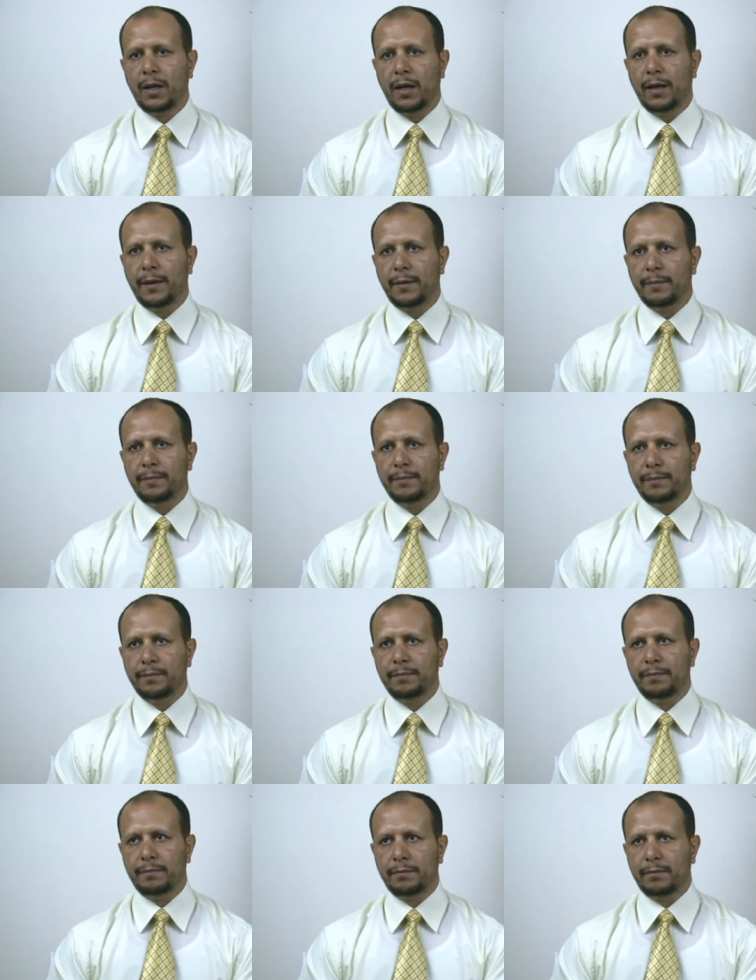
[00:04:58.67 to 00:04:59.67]

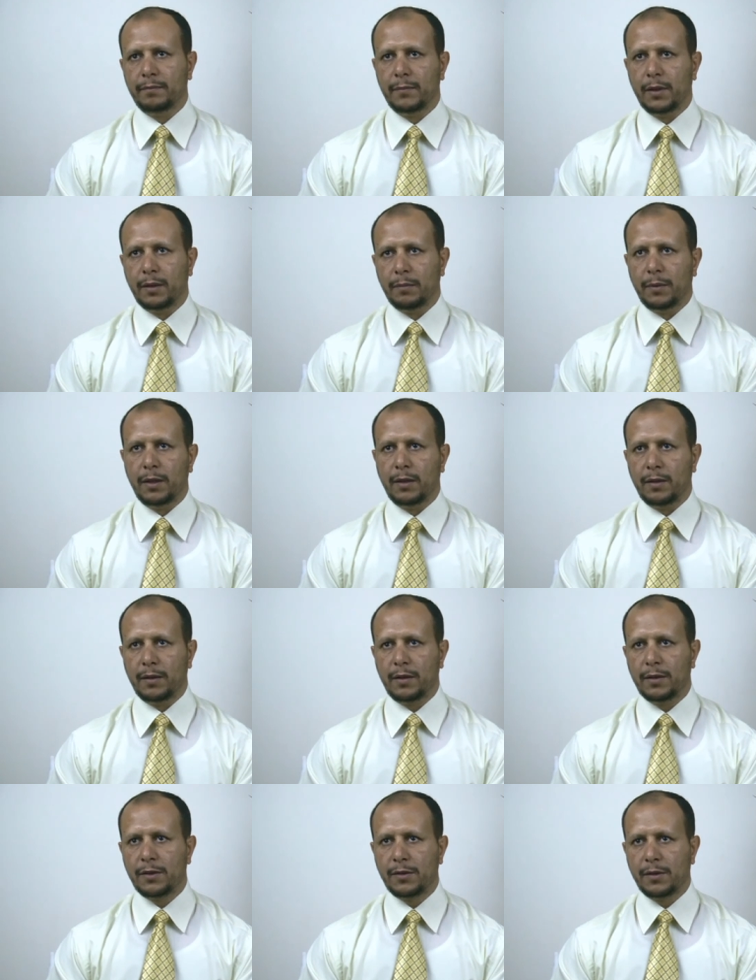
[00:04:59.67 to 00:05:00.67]
in
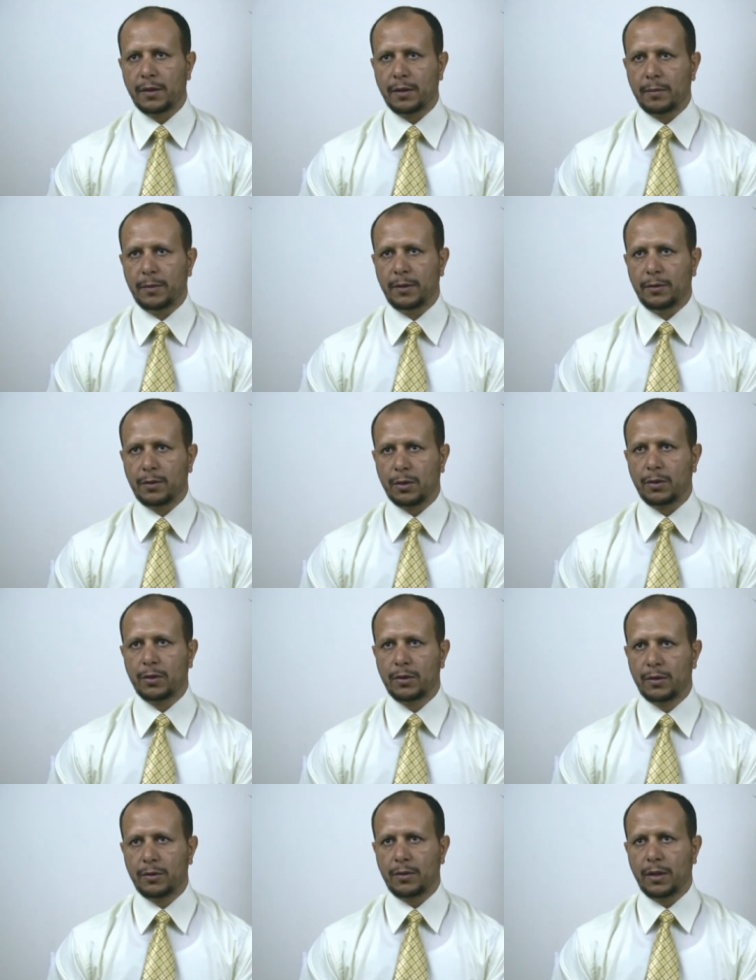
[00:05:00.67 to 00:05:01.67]
this
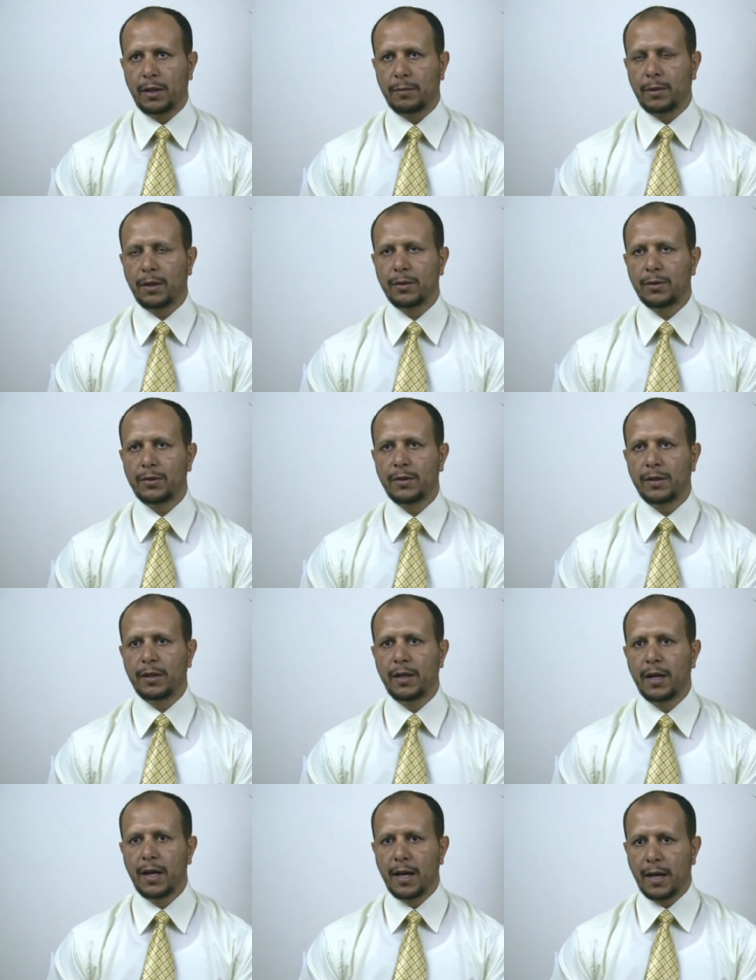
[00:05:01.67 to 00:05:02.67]
talk today about
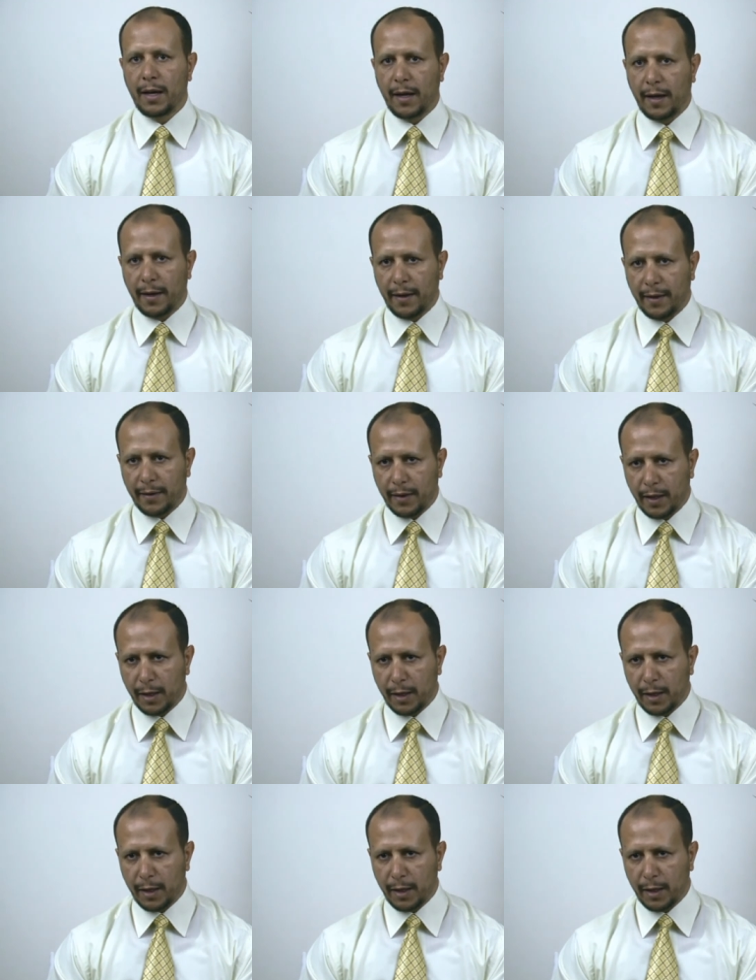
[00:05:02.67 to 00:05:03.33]
the